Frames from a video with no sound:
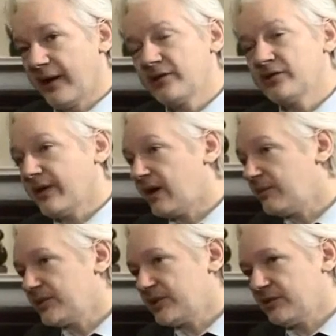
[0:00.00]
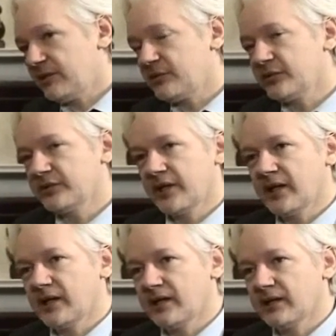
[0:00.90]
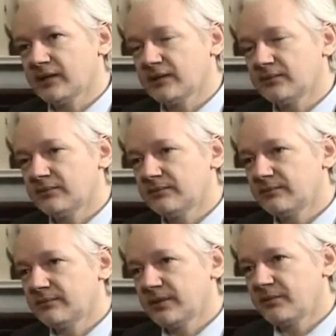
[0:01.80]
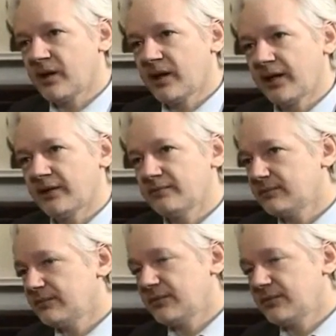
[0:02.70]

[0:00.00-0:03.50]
a range of our materials, but by